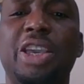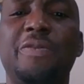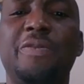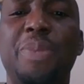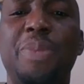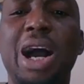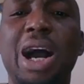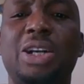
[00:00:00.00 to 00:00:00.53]

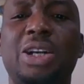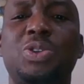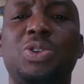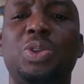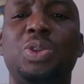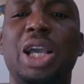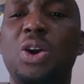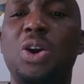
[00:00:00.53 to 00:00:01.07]
give
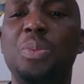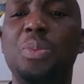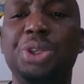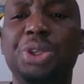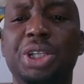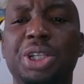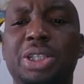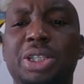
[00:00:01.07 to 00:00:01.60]
back to their
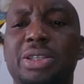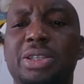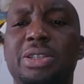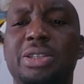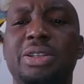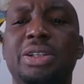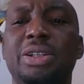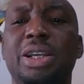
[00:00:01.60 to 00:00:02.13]

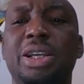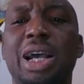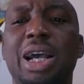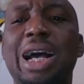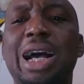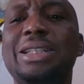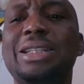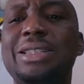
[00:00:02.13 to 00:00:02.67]
communities,
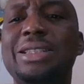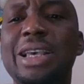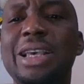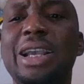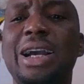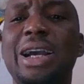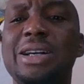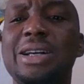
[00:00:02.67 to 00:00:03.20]

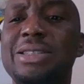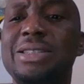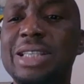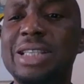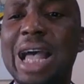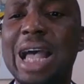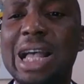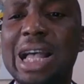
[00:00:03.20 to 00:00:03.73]
and take a
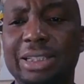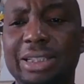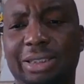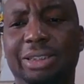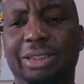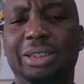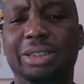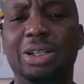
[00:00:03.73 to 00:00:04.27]

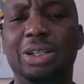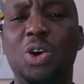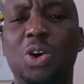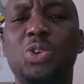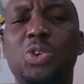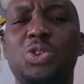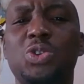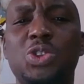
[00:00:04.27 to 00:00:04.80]
stand
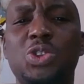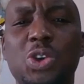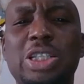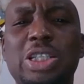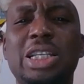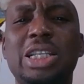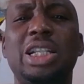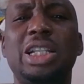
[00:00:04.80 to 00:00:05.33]
on
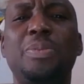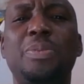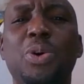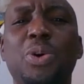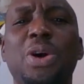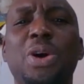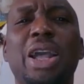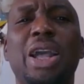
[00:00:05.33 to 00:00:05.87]

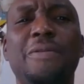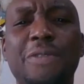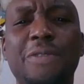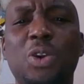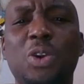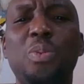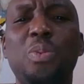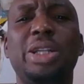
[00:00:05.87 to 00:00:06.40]
sustainable
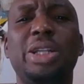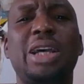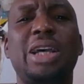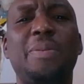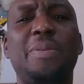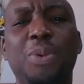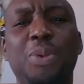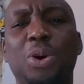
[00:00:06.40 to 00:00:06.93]

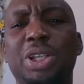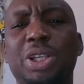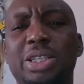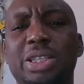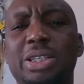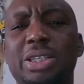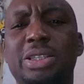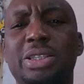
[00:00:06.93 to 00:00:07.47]
environmental
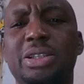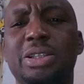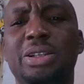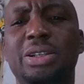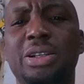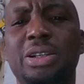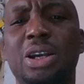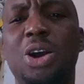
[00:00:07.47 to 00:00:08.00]

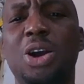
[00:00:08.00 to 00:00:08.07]
policies.